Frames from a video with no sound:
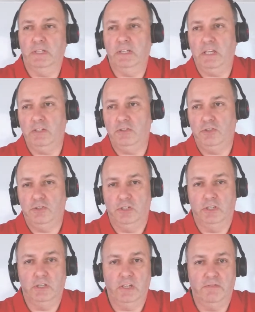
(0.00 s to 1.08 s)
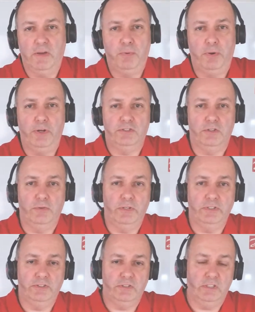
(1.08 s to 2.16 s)
Each evaporator
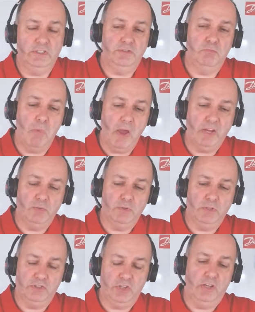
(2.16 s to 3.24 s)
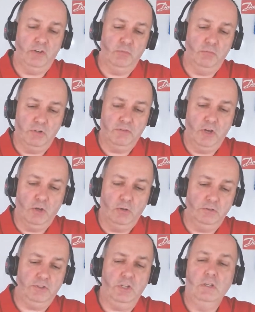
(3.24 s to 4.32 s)
is made with a certain number of
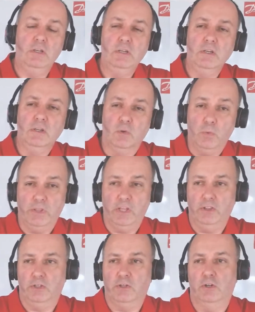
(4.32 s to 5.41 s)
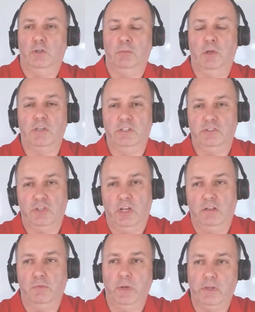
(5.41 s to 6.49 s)
holes within the coil block
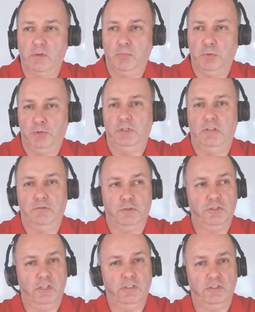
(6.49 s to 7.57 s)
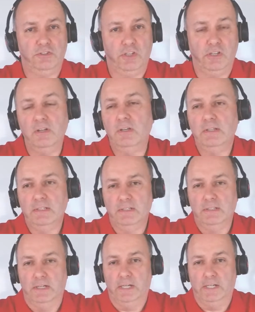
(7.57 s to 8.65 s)
itself where you can put the defrost heaters in.
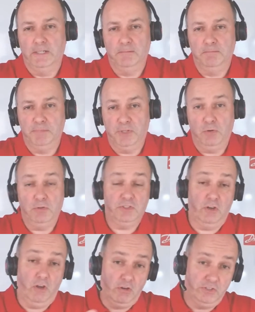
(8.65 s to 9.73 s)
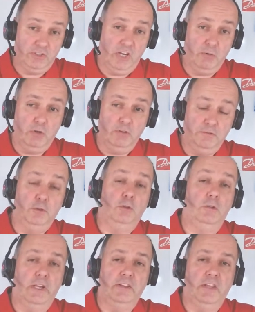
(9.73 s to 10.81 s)
So long as they're all
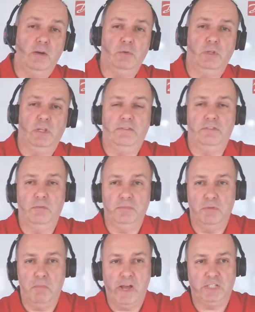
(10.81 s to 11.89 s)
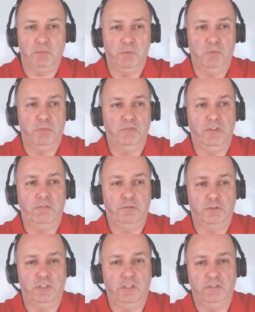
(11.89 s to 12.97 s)
full, then that will have the maximum number of
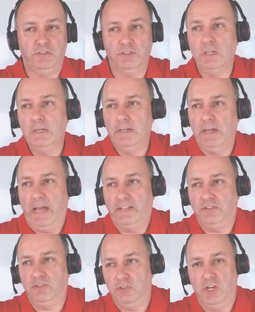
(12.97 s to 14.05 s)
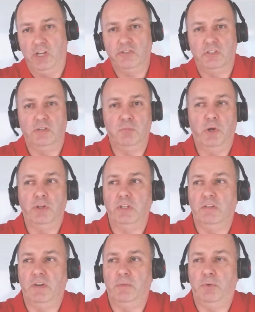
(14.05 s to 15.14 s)
defrost heaters as suggested by the
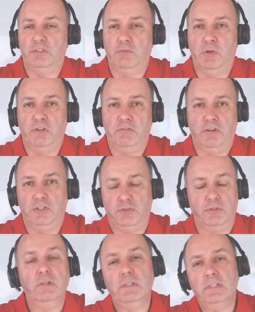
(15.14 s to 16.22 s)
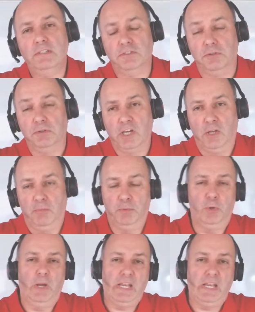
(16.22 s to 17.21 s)
evaporator manufacturer. So you can't put